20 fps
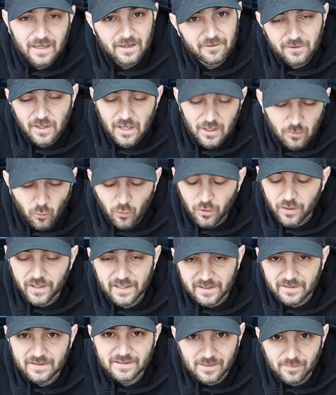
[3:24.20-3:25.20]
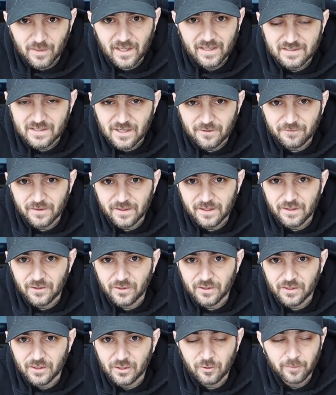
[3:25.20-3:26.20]
If, and we'll get into some of that stuff here
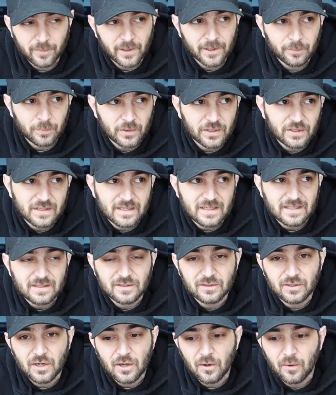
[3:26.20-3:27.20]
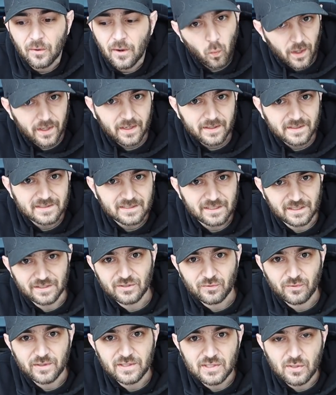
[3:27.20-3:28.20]
in a little bit, but you need to know, what
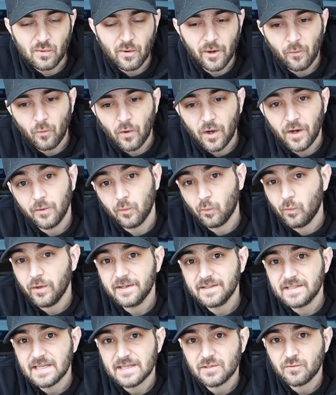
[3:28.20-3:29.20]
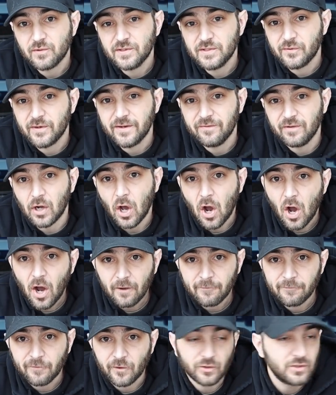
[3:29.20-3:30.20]
accessories do I want? What accessories are even
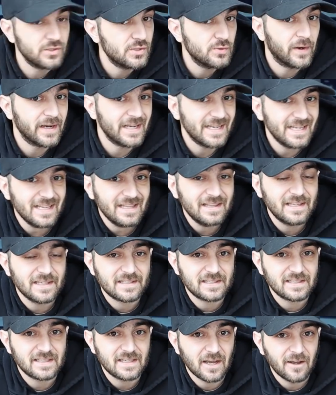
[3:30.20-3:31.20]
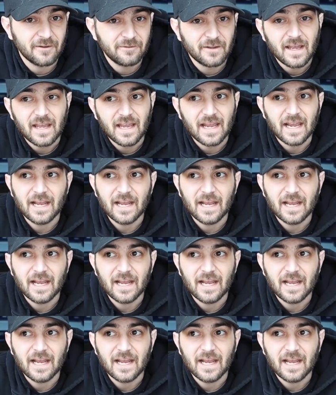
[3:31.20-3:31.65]
offered? Do I need this stuff?